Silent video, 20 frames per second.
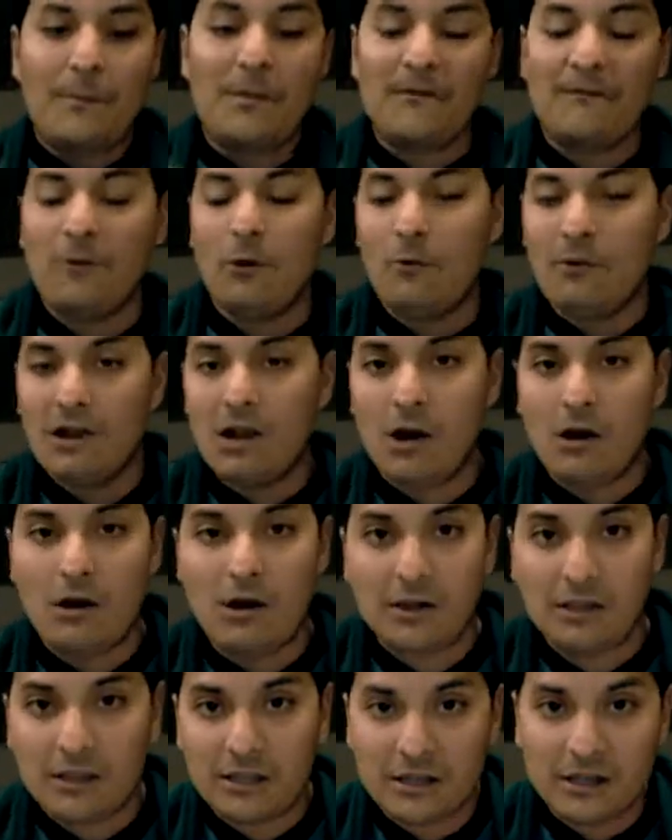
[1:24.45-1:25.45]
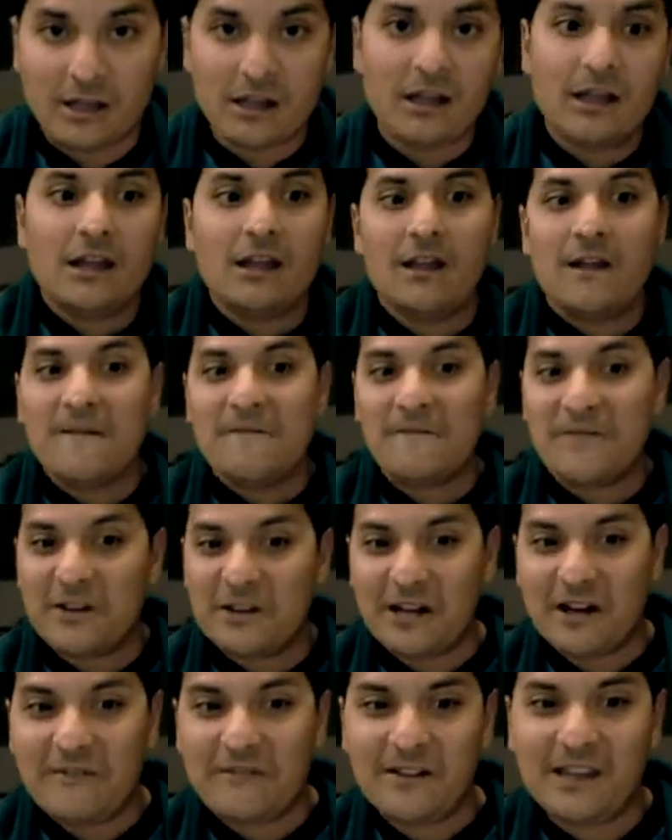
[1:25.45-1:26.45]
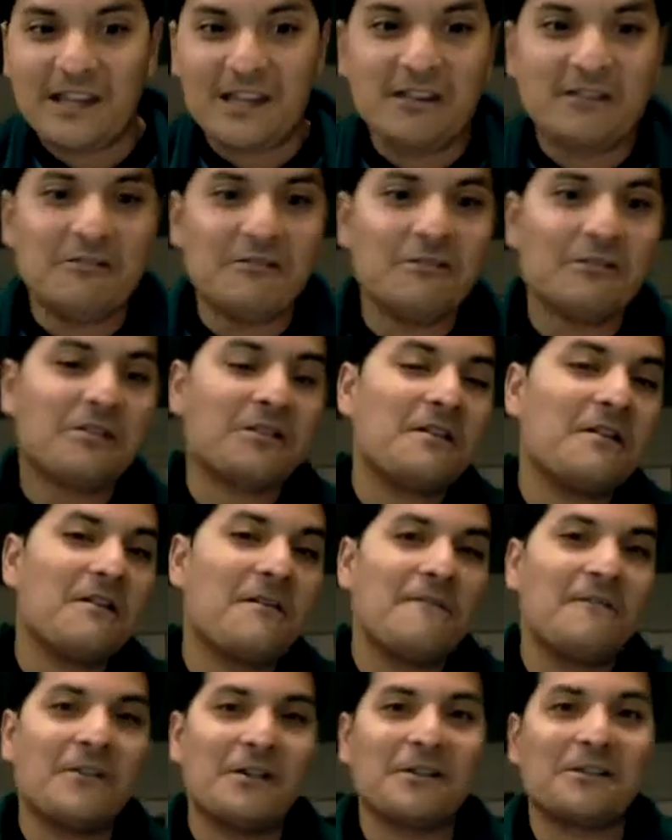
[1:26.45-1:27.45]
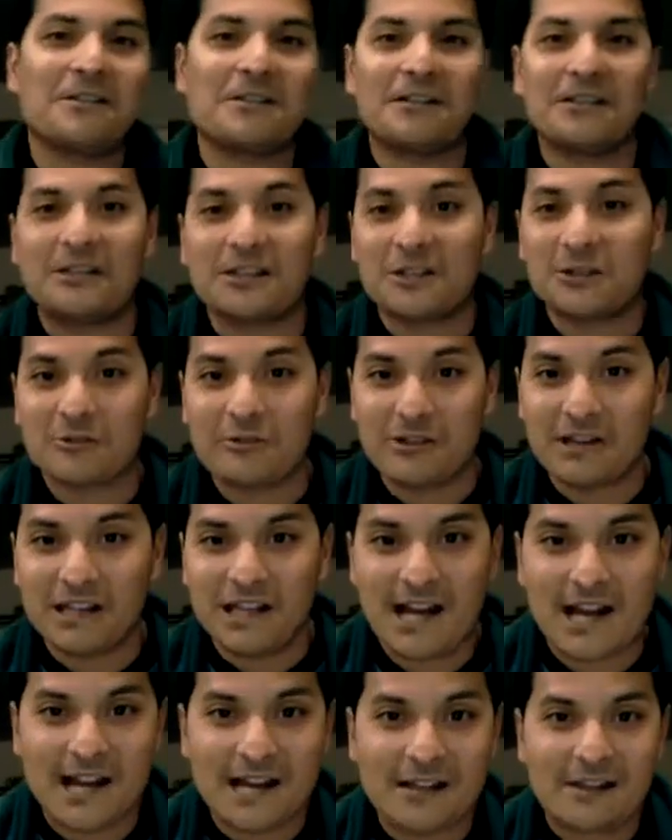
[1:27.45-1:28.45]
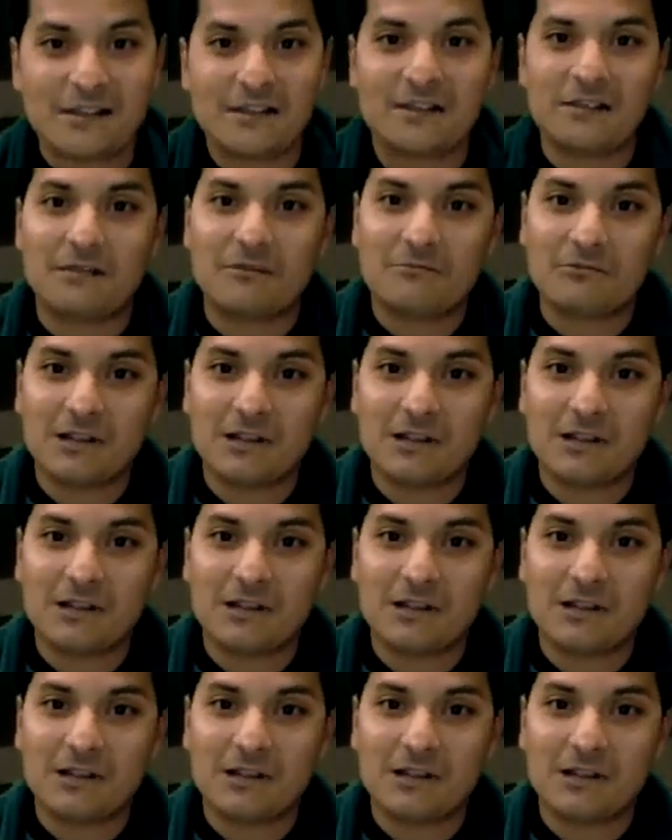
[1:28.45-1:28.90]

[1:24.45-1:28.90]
before we go on to the Philadelphia Eagles versus the Detroit Lions,